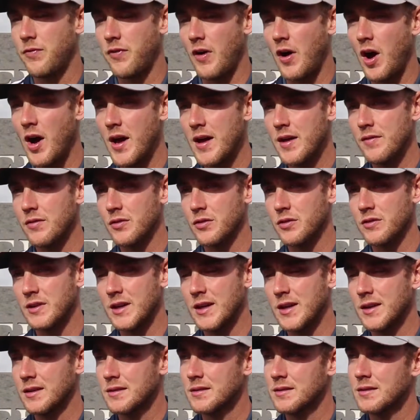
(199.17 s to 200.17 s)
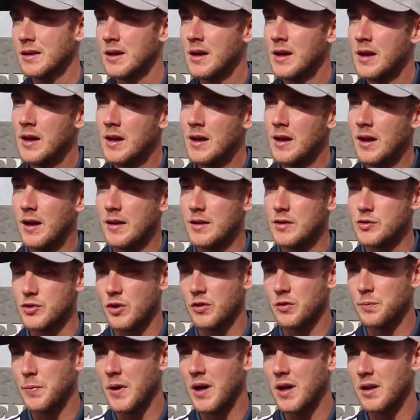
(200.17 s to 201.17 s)
5 or 6. I think
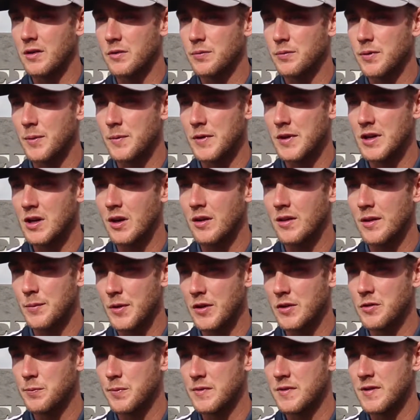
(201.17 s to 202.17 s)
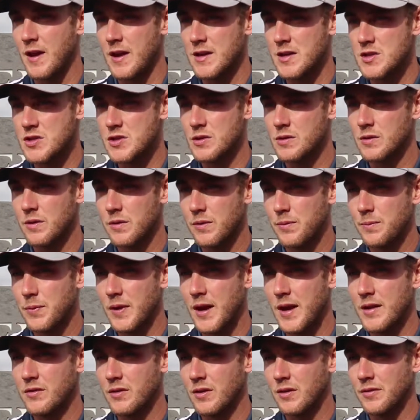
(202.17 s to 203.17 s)
Josh Butler's probably got the most potential.
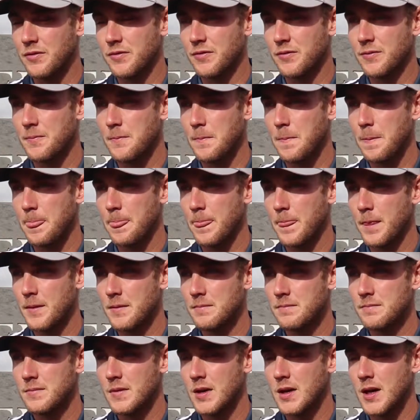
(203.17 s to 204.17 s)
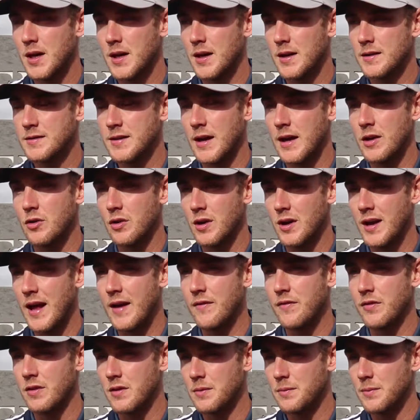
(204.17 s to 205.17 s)
Plays off 10 or
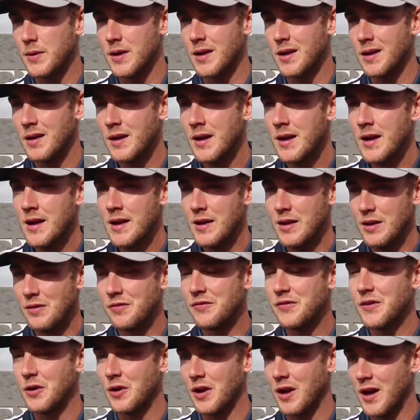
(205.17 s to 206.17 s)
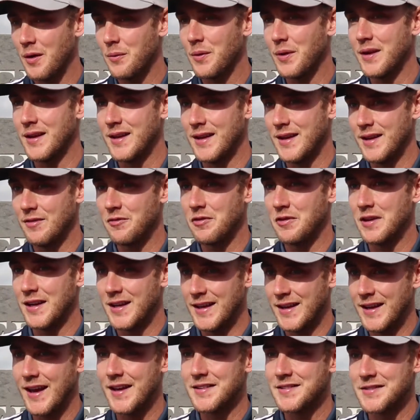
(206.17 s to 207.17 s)
11, but you feel like when he
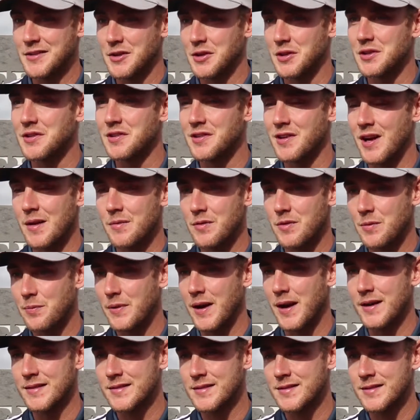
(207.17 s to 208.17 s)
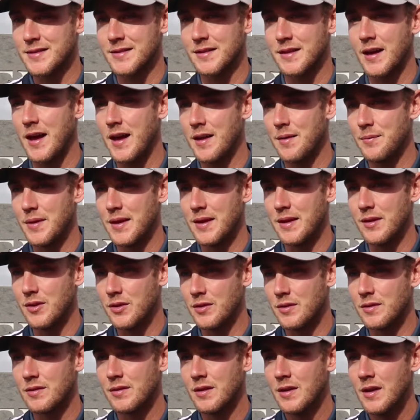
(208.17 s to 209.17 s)
really gets a lot of time to practice his game, he
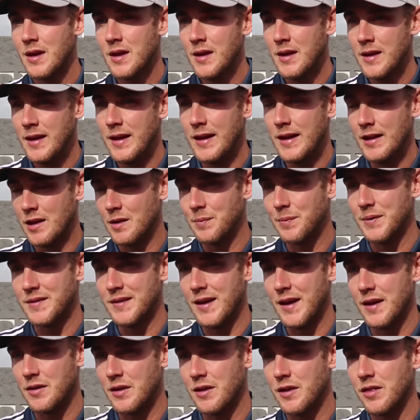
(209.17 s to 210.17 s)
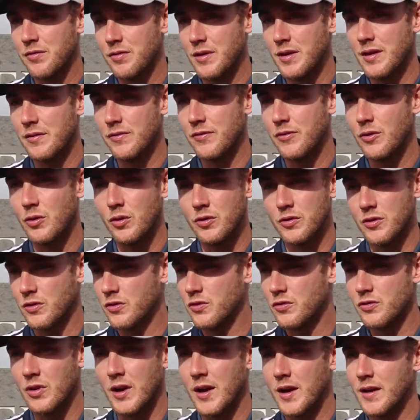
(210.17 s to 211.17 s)
could be down at a 3 or 4.
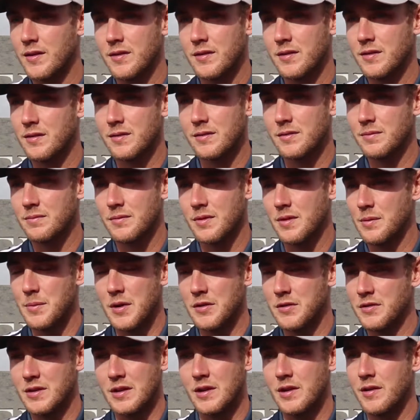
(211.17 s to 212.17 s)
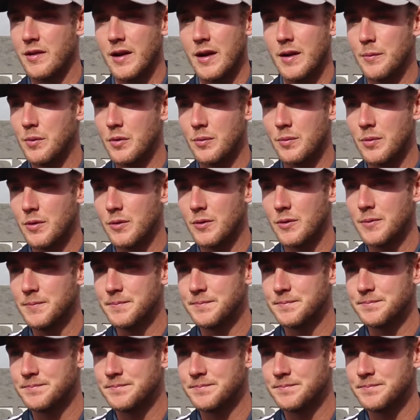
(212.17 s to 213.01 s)
Just strikes the most incredible ball.